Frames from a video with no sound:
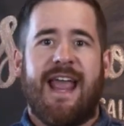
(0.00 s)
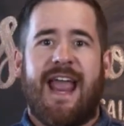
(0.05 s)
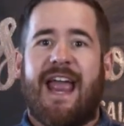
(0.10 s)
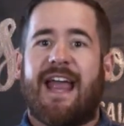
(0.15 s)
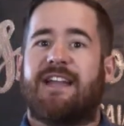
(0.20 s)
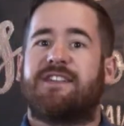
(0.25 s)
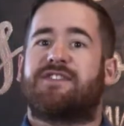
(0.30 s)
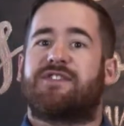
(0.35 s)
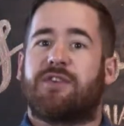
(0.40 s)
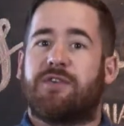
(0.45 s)

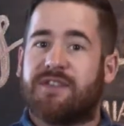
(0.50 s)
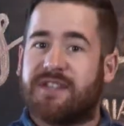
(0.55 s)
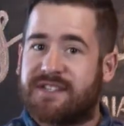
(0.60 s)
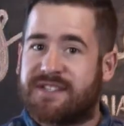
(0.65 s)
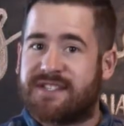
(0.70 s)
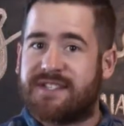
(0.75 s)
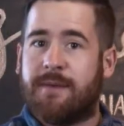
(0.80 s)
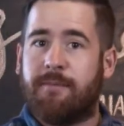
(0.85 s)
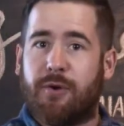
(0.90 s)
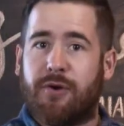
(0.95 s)
And so
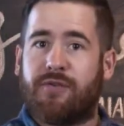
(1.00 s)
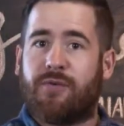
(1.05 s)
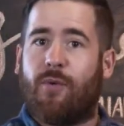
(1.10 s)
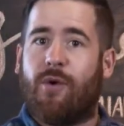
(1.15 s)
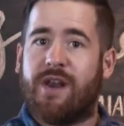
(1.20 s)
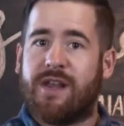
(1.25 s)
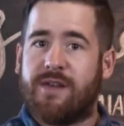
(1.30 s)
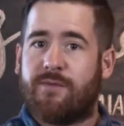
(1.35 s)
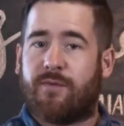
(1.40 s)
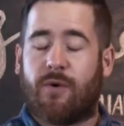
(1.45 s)
December
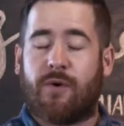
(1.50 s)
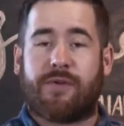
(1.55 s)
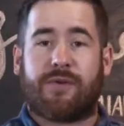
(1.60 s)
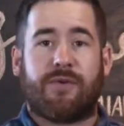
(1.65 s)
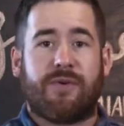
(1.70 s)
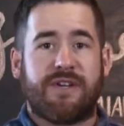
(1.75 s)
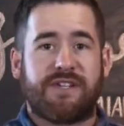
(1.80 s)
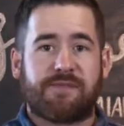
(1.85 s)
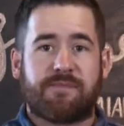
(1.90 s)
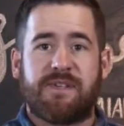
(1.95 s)
24th,
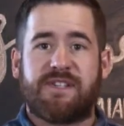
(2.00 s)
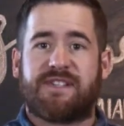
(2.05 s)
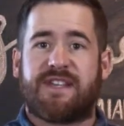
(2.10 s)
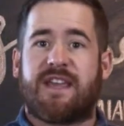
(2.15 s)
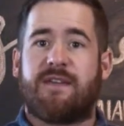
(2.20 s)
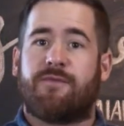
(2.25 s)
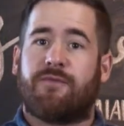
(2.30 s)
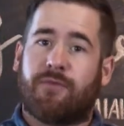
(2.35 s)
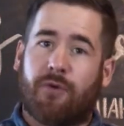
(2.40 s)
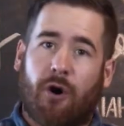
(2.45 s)
Christmas
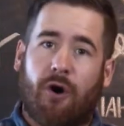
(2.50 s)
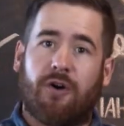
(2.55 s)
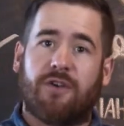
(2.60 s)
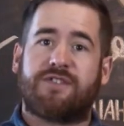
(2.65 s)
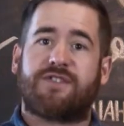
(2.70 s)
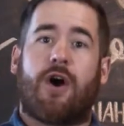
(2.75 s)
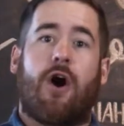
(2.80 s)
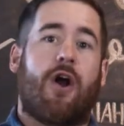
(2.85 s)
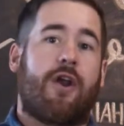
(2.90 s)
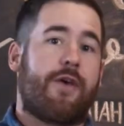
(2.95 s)
Eve,
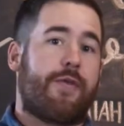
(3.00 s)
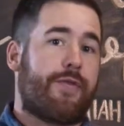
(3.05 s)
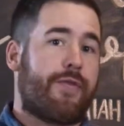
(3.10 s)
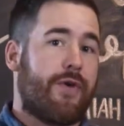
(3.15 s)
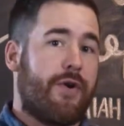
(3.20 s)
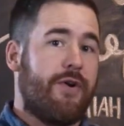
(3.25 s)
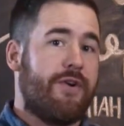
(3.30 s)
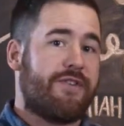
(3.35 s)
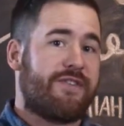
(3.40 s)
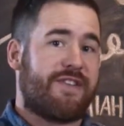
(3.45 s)
falls on a
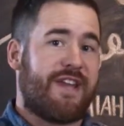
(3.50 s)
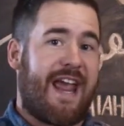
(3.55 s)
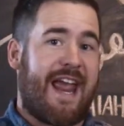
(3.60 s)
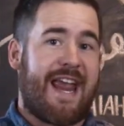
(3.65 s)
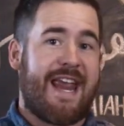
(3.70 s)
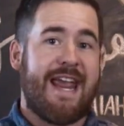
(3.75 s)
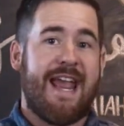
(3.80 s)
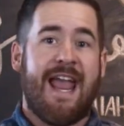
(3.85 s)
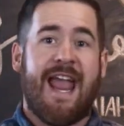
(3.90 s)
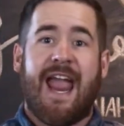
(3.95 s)

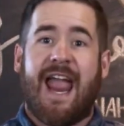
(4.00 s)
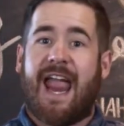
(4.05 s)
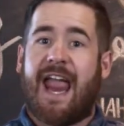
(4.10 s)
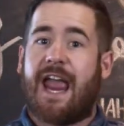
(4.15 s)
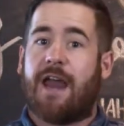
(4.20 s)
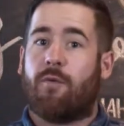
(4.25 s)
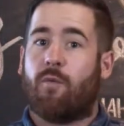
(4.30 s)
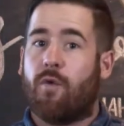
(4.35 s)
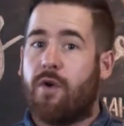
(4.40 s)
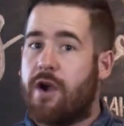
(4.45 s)
Thursday,
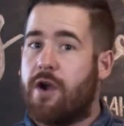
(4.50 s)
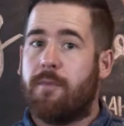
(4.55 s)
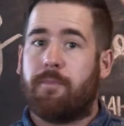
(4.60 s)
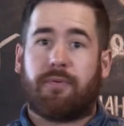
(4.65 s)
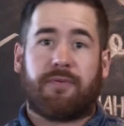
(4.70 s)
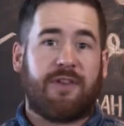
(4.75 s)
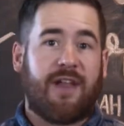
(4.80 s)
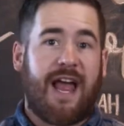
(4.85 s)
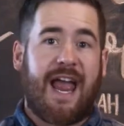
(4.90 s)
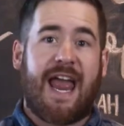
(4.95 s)
and we're
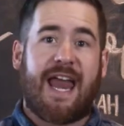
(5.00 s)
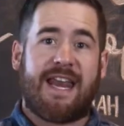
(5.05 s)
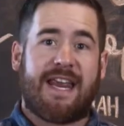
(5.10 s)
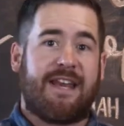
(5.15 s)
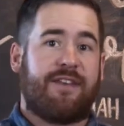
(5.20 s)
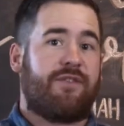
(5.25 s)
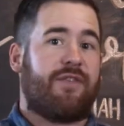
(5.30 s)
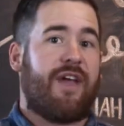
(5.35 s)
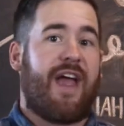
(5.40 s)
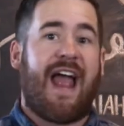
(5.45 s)

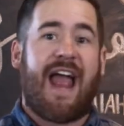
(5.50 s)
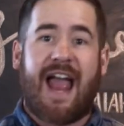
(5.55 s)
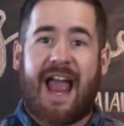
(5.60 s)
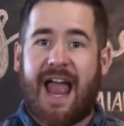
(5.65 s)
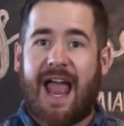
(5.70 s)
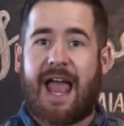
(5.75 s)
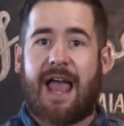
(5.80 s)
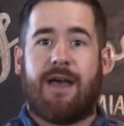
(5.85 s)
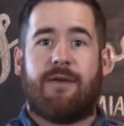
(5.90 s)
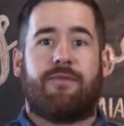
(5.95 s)
planning to
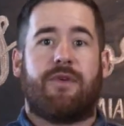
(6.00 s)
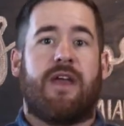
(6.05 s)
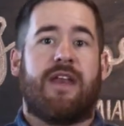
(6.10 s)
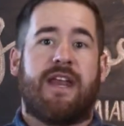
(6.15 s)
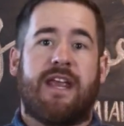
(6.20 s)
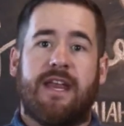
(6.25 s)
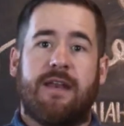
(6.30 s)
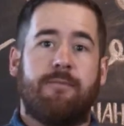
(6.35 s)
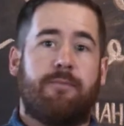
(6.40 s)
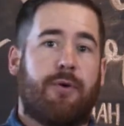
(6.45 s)
have an
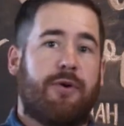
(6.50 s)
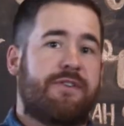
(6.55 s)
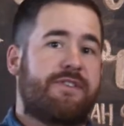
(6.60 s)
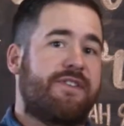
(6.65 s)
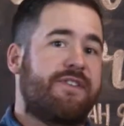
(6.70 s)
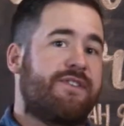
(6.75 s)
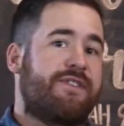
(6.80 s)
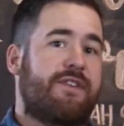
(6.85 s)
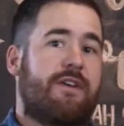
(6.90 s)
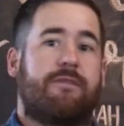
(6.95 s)
in
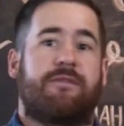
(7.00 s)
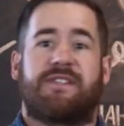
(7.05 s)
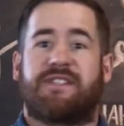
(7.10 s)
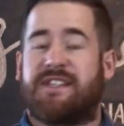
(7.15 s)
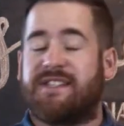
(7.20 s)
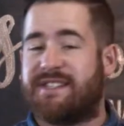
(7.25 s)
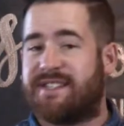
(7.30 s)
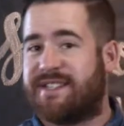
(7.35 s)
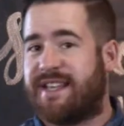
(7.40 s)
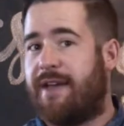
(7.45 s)
person service
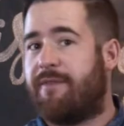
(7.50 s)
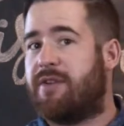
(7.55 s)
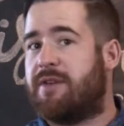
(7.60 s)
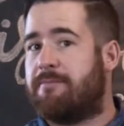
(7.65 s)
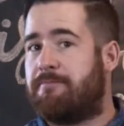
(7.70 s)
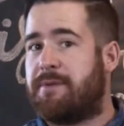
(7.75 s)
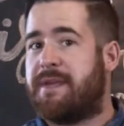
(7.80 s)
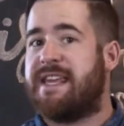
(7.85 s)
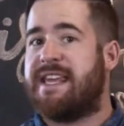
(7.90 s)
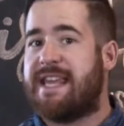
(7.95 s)
at 7
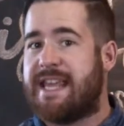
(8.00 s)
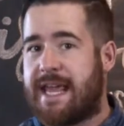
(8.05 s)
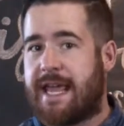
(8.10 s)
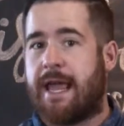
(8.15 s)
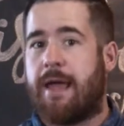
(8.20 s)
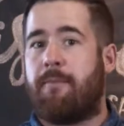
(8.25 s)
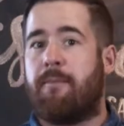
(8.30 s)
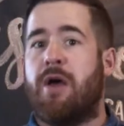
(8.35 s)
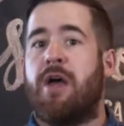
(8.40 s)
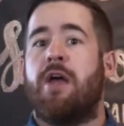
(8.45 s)

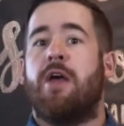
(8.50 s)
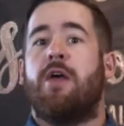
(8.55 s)
p.m.